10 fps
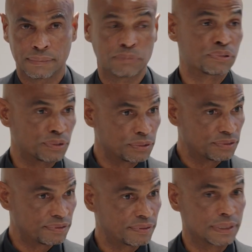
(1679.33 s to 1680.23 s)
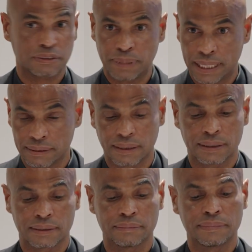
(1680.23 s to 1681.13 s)
improve, expand
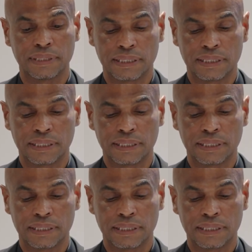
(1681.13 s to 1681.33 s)
on them.